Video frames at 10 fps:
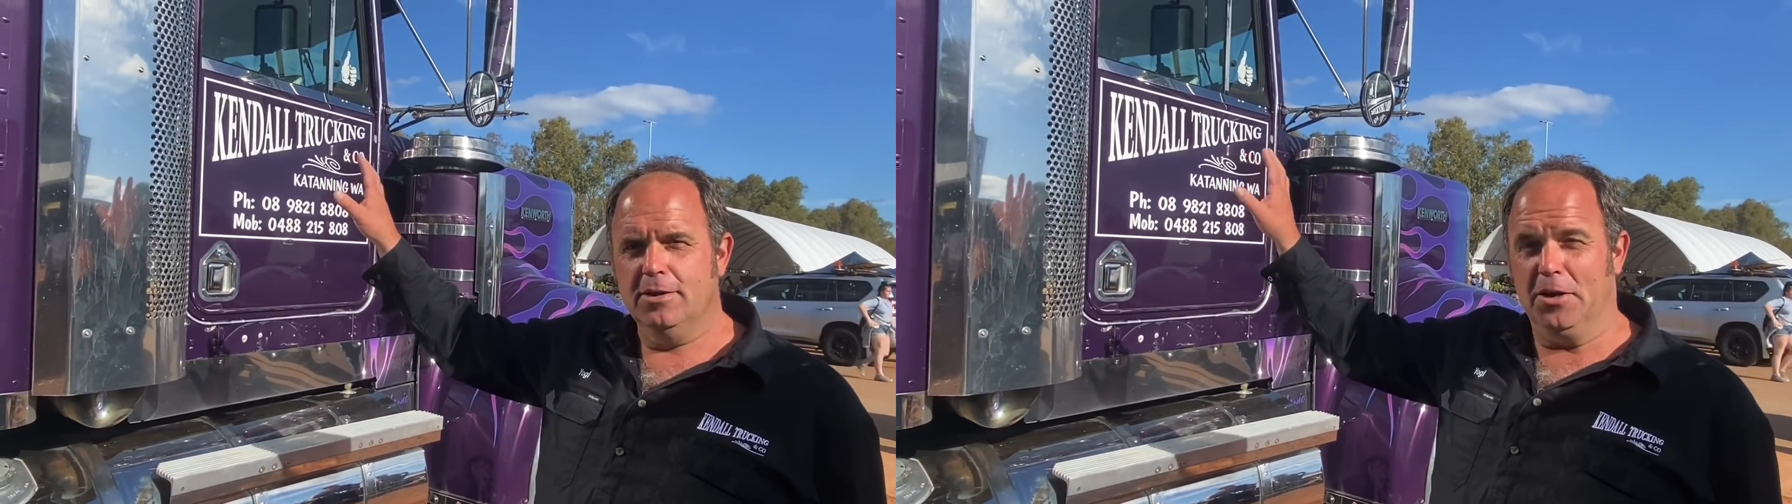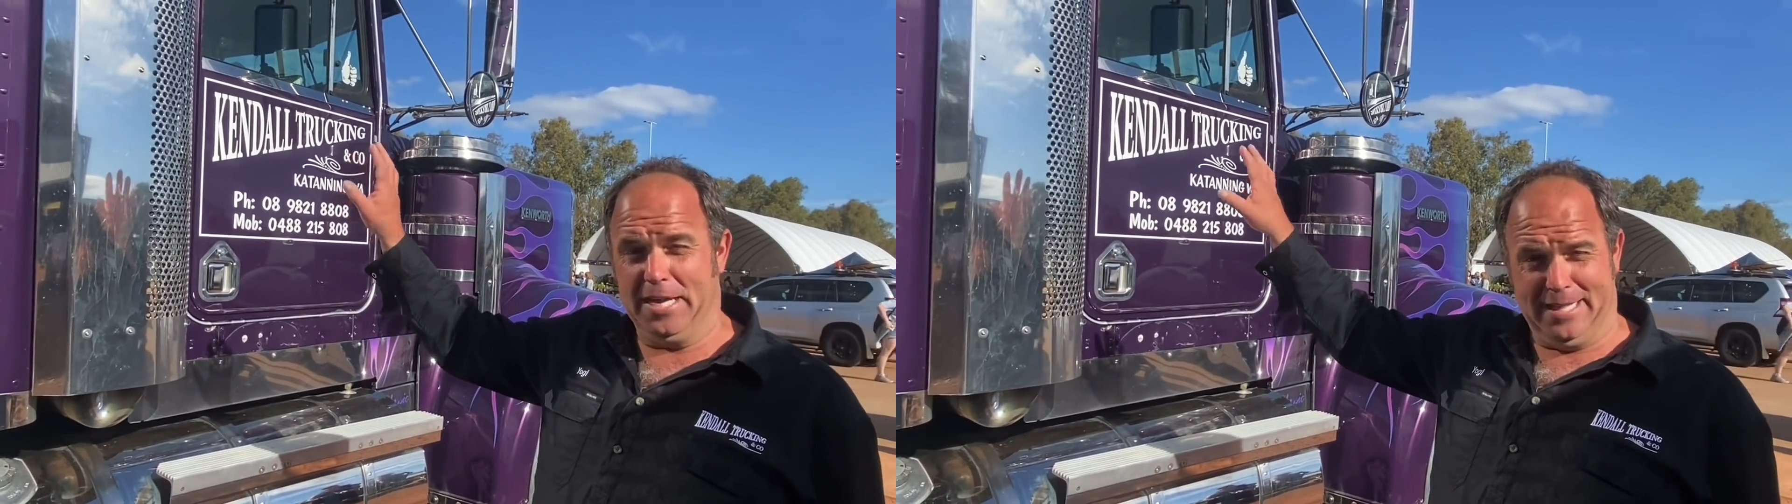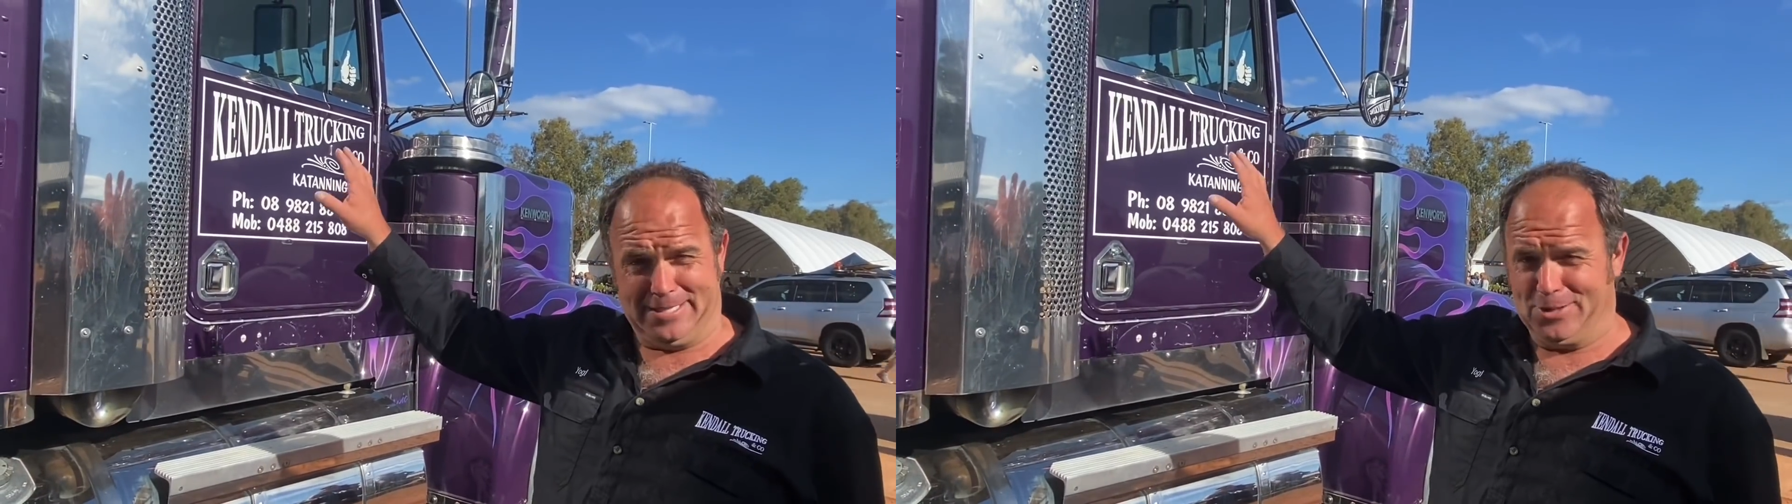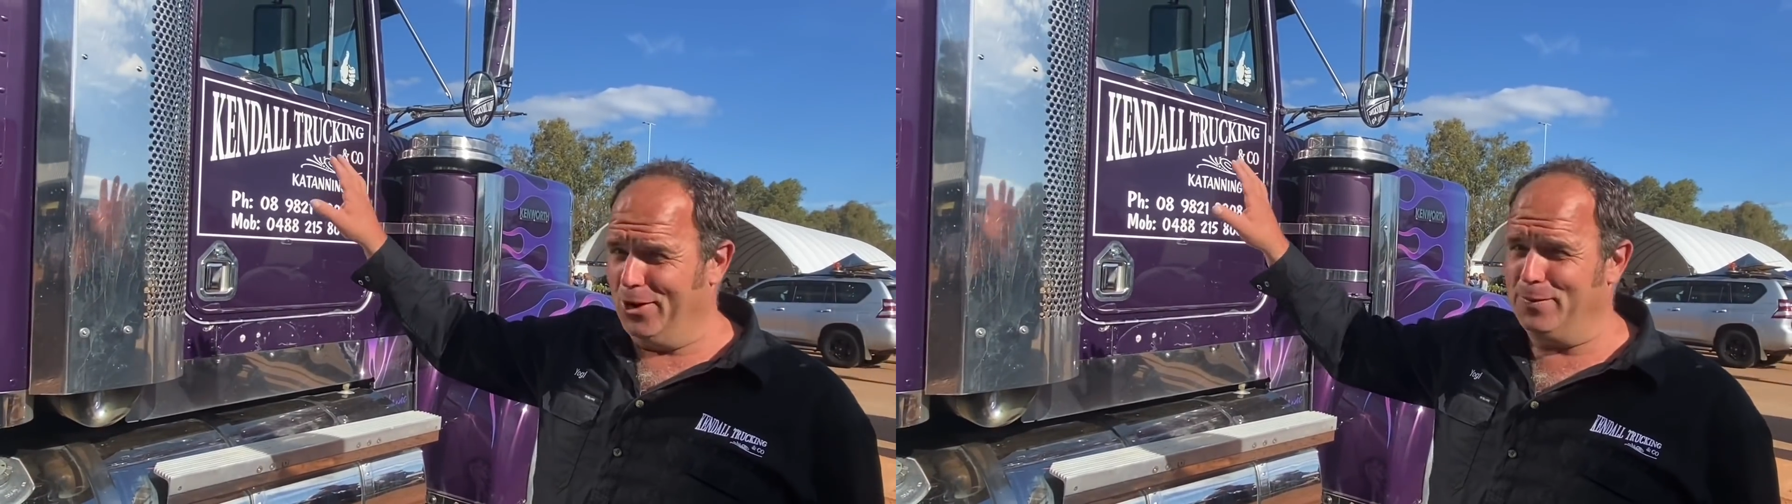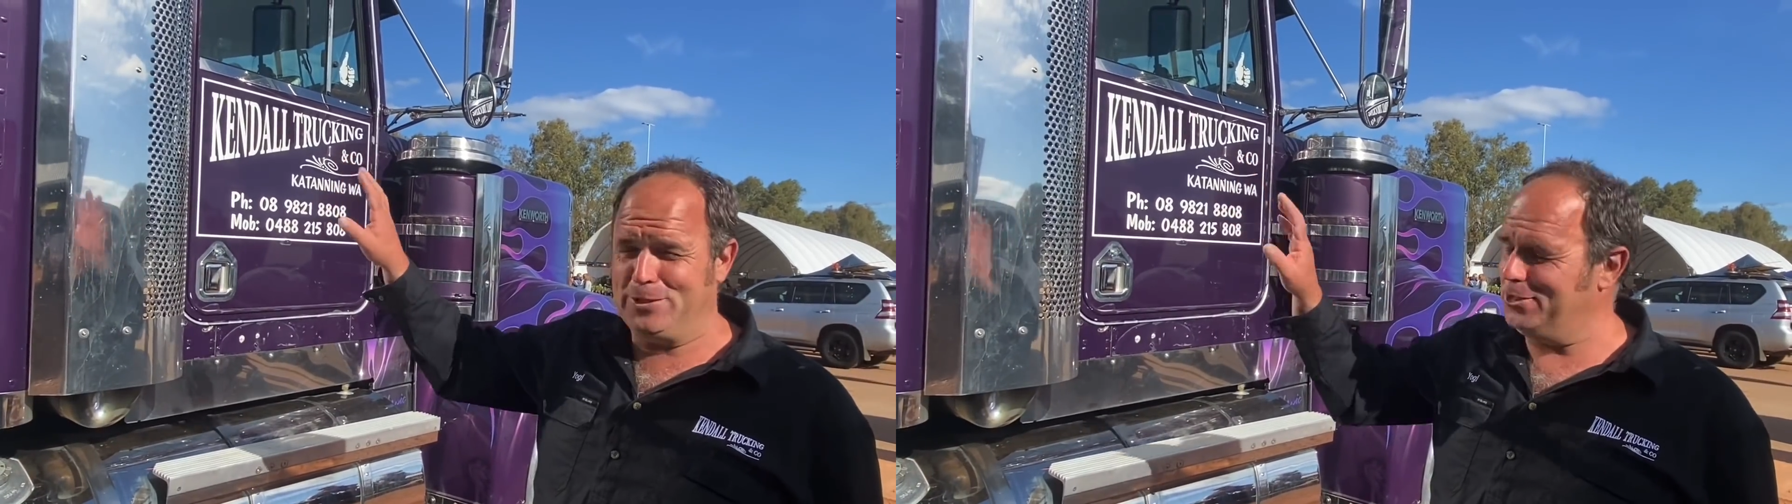on the other
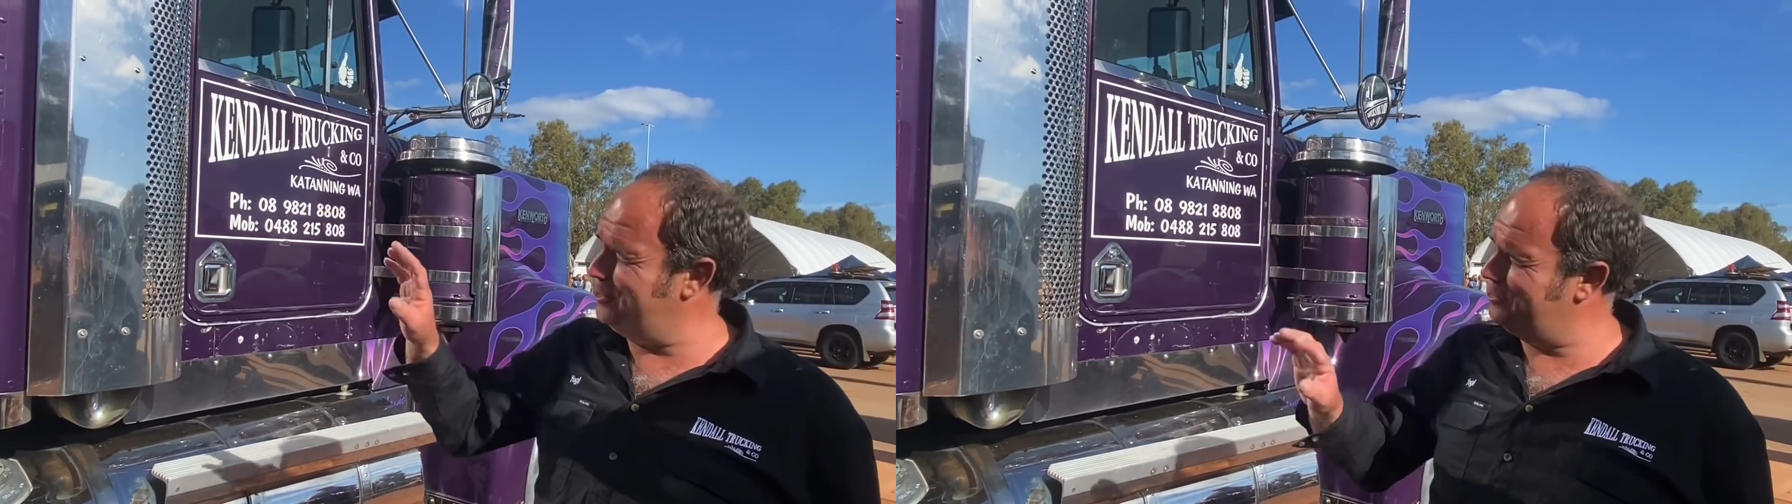side, which is